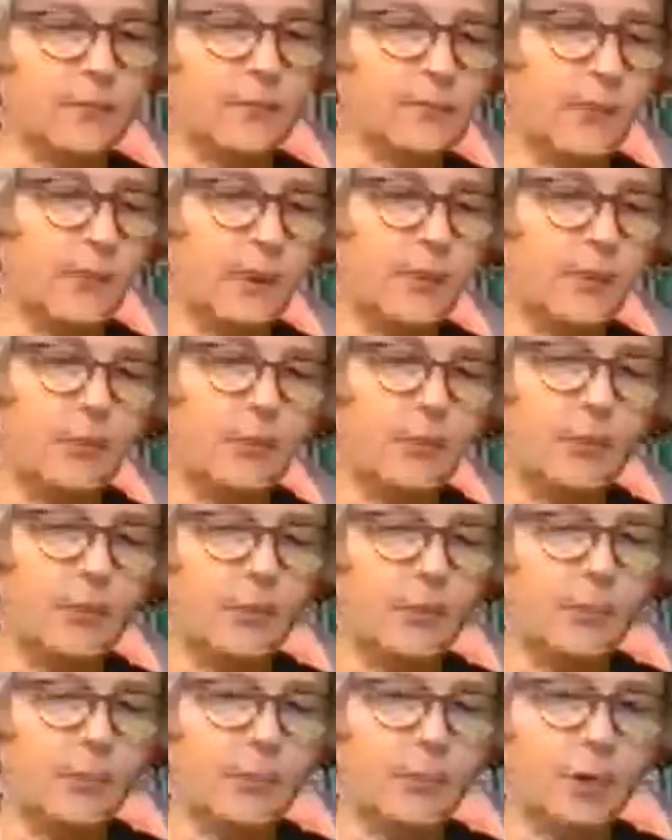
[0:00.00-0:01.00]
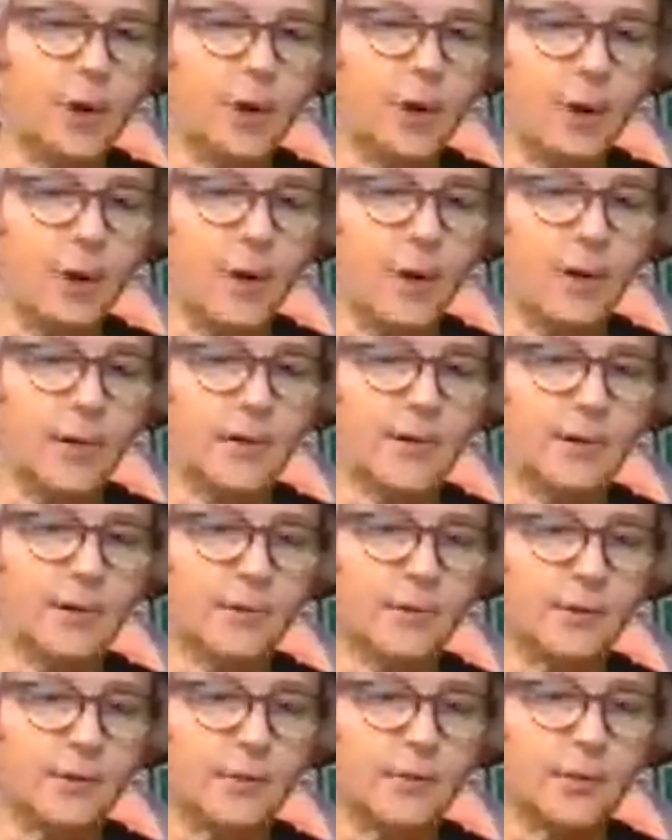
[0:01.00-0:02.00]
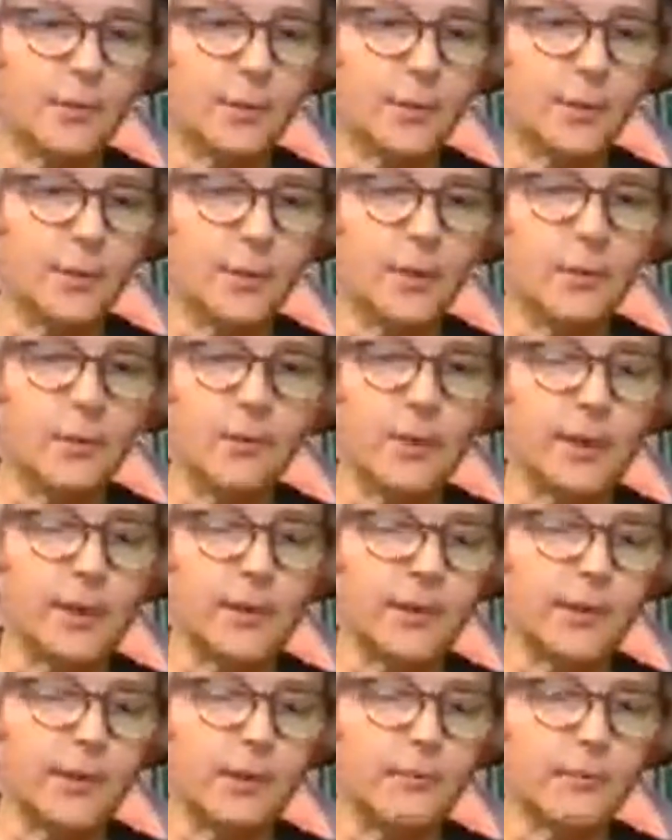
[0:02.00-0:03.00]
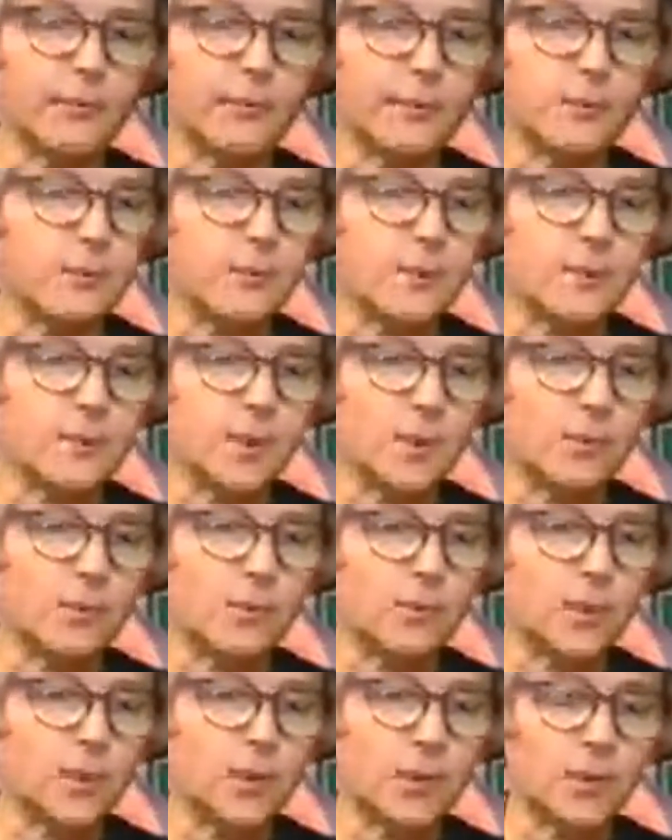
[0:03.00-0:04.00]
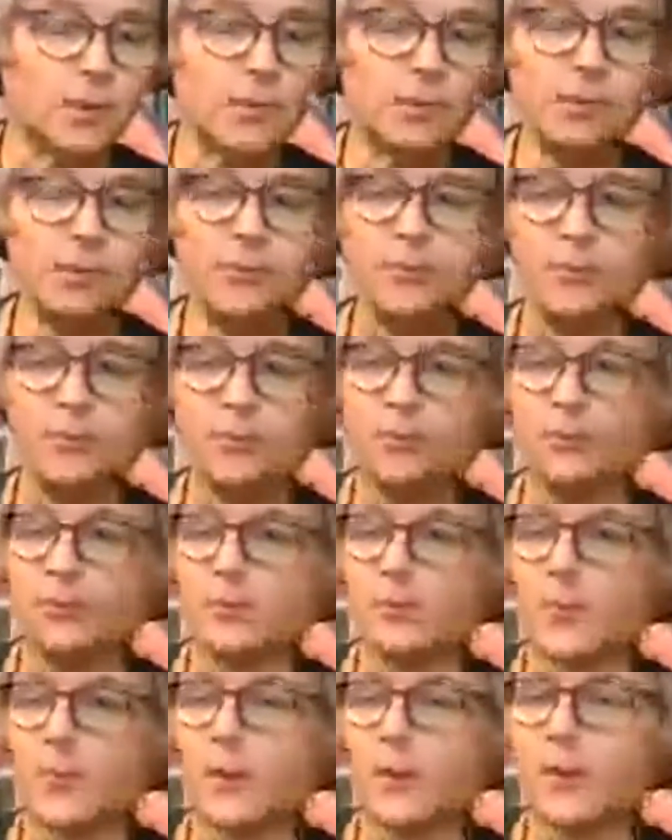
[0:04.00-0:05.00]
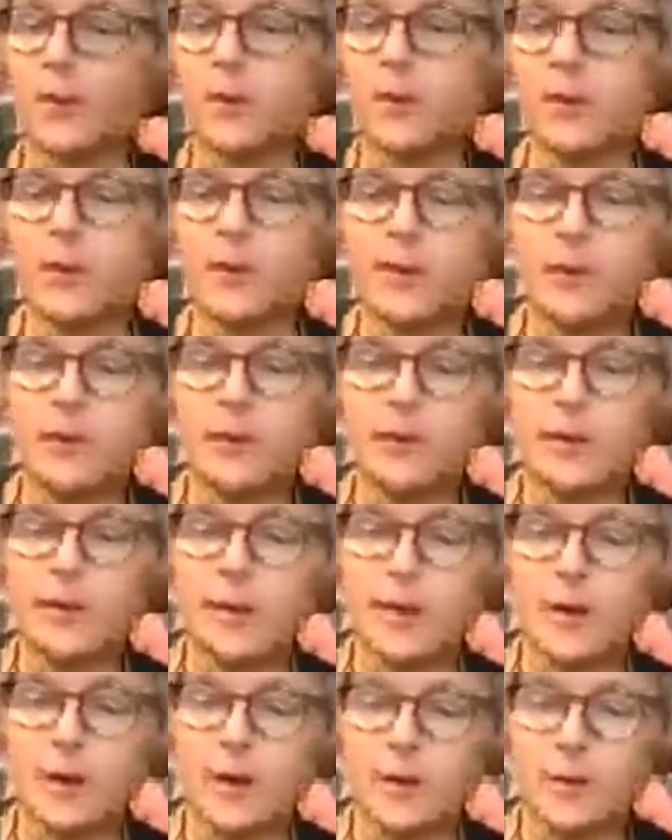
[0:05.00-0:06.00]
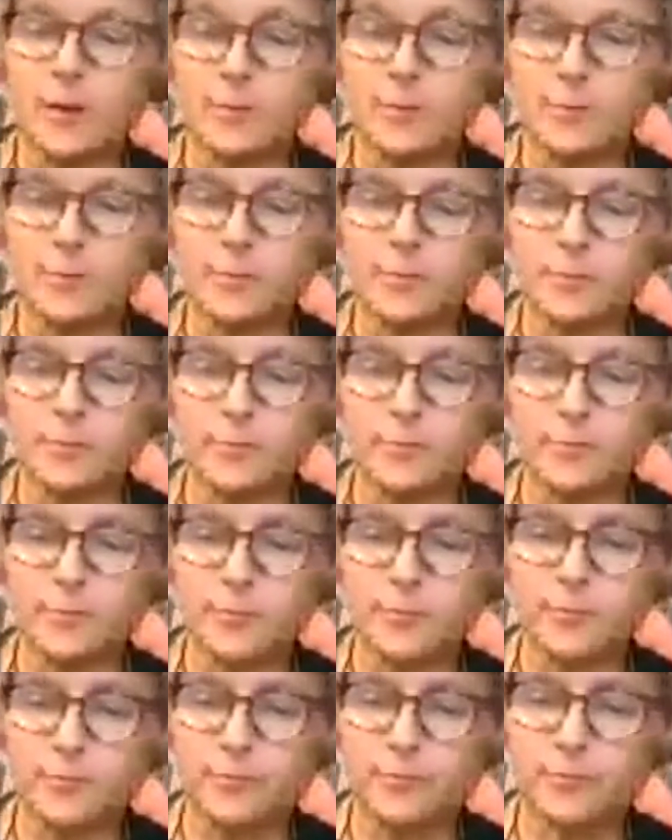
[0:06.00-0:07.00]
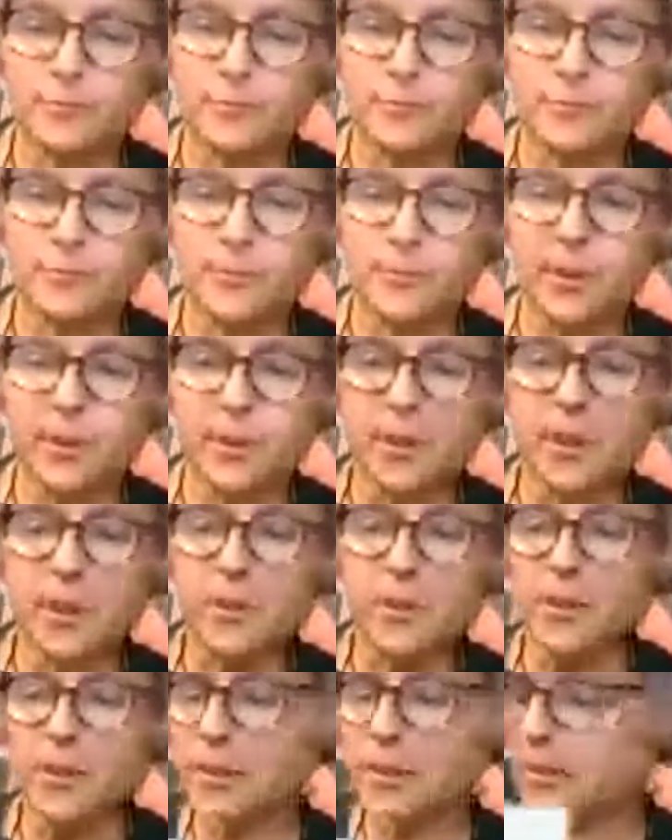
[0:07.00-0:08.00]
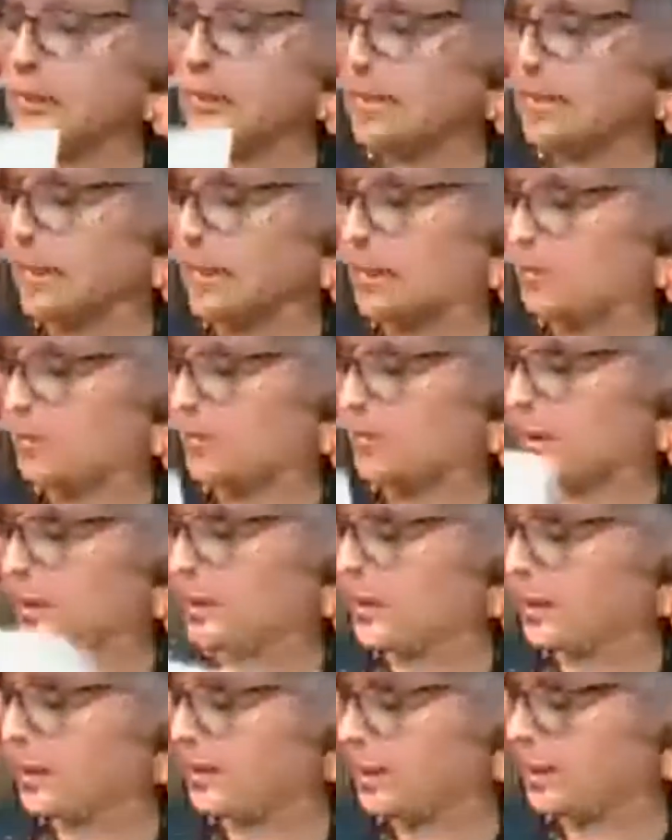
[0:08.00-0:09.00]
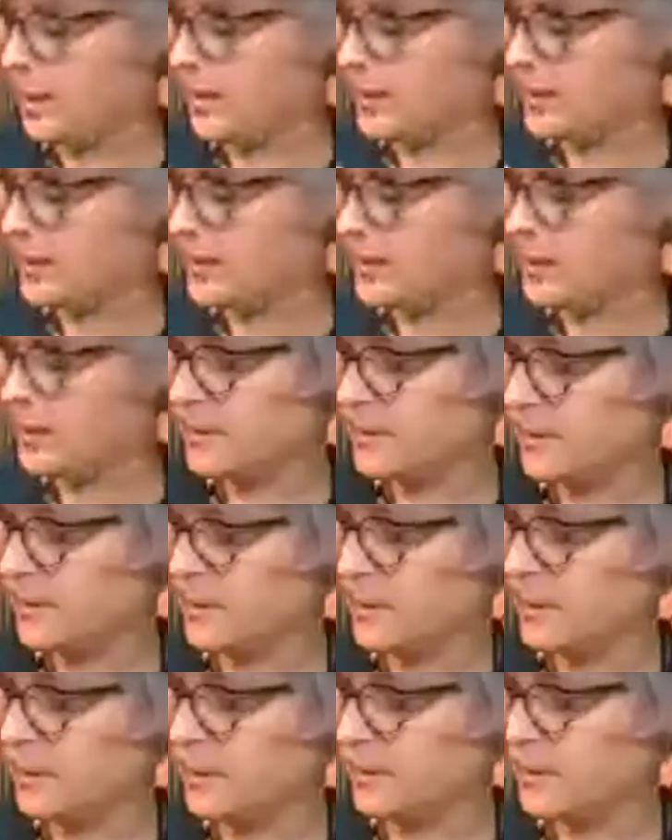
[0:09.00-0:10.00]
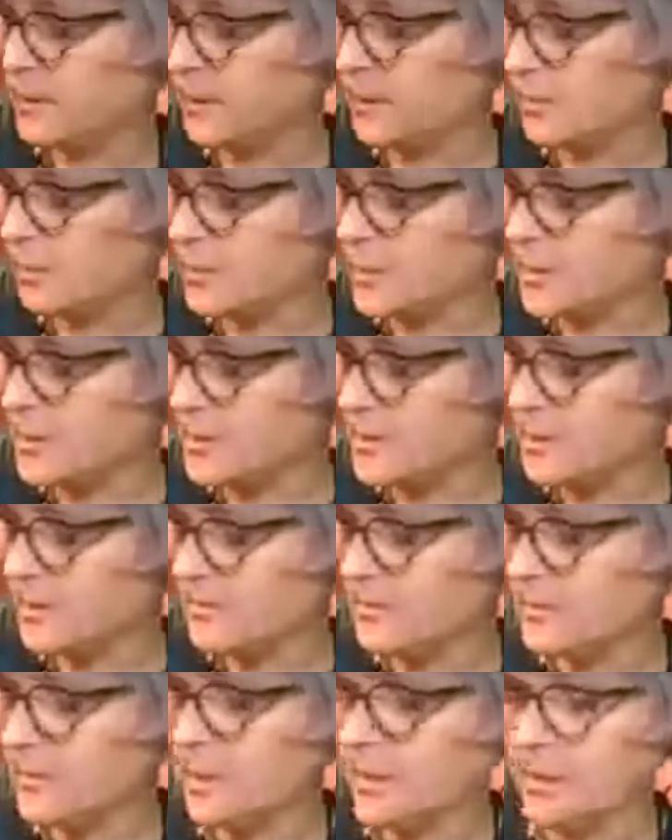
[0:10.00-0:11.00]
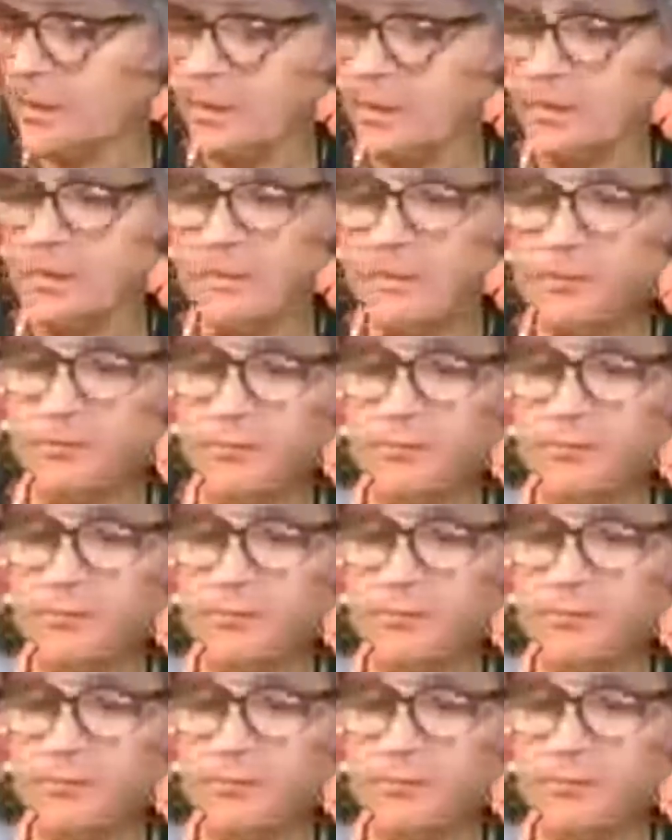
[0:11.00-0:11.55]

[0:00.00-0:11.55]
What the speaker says: but what kind or for who, I don't know. But I got these out because there was something